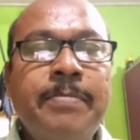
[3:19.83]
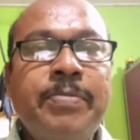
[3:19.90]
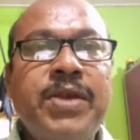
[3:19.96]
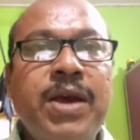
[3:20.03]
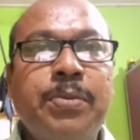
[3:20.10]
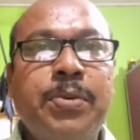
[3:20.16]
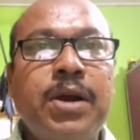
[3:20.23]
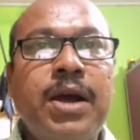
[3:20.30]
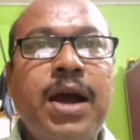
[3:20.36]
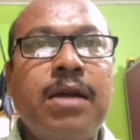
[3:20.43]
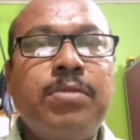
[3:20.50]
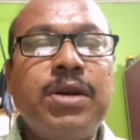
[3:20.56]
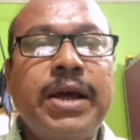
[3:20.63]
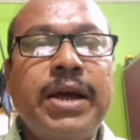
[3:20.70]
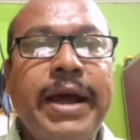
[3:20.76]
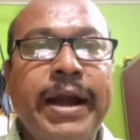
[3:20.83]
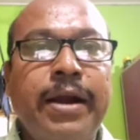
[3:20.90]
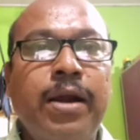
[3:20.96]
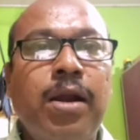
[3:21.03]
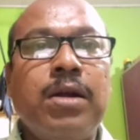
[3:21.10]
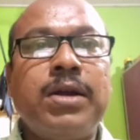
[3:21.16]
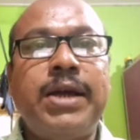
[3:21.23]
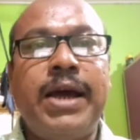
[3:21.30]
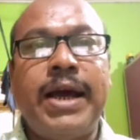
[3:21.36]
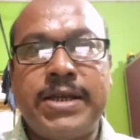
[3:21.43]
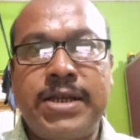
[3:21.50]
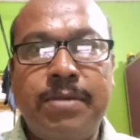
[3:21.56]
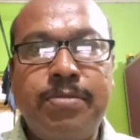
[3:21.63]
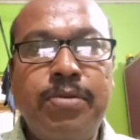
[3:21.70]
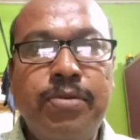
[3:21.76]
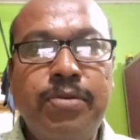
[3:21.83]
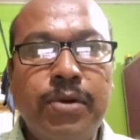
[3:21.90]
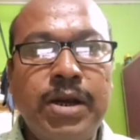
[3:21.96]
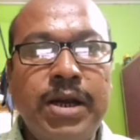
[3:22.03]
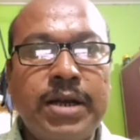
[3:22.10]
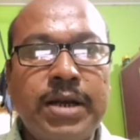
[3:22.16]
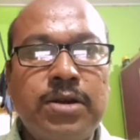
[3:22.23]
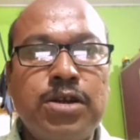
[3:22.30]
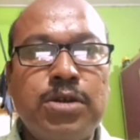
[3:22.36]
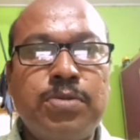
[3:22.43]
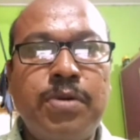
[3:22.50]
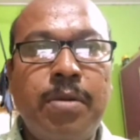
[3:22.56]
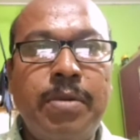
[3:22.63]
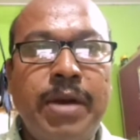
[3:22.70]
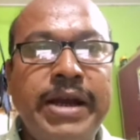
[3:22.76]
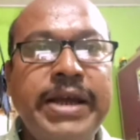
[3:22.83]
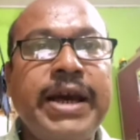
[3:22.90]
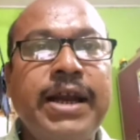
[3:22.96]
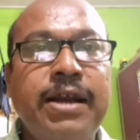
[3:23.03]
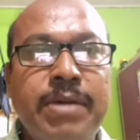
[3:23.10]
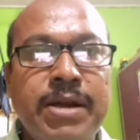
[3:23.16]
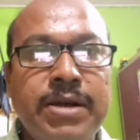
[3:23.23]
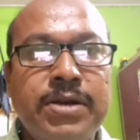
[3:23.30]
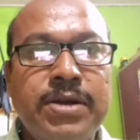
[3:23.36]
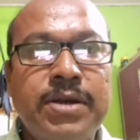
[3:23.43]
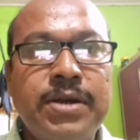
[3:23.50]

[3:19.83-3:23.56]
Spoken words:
Therefore, carbon cannot accept 4 electrons from any element.